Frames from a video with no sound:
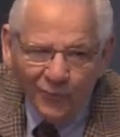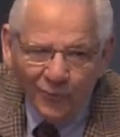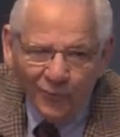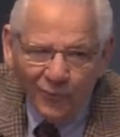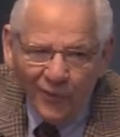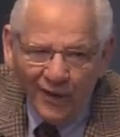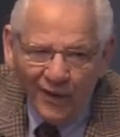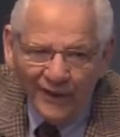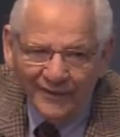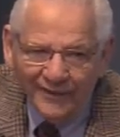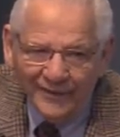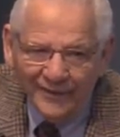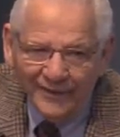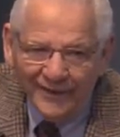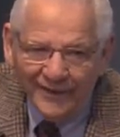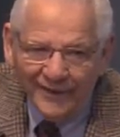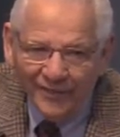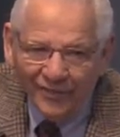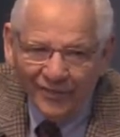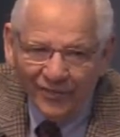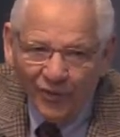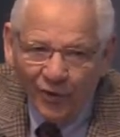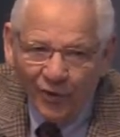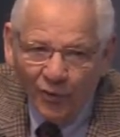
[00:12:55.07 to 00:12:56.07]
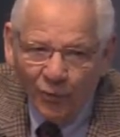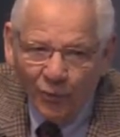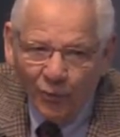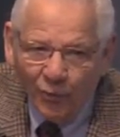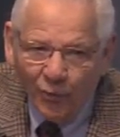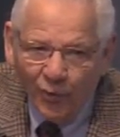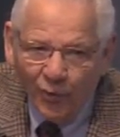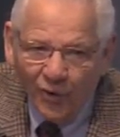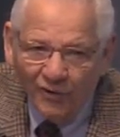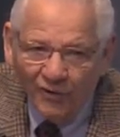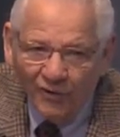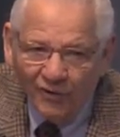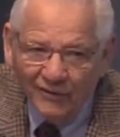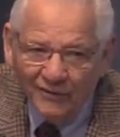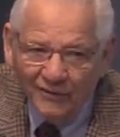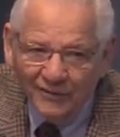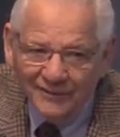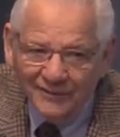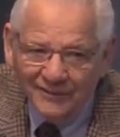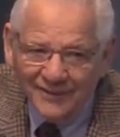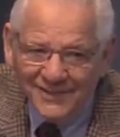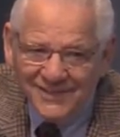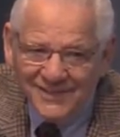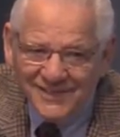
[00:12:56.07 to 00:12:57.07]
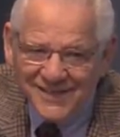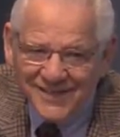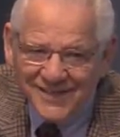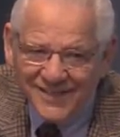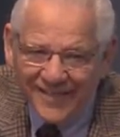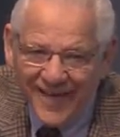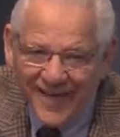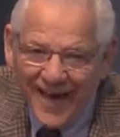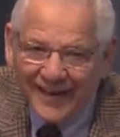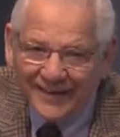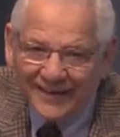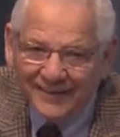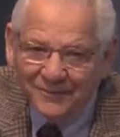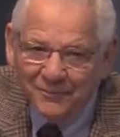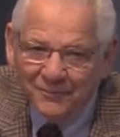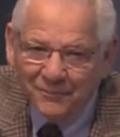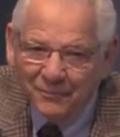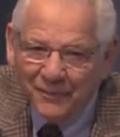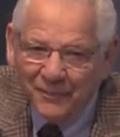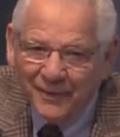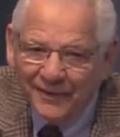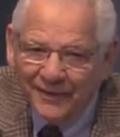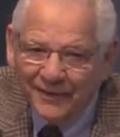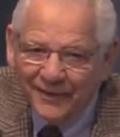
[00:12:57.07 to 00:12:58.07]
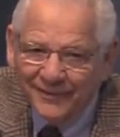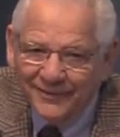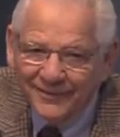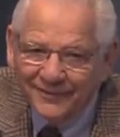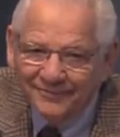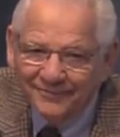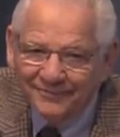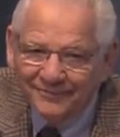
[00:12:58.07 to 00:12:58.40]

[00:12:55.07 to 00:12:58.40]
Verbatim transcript: What in the world does that mean?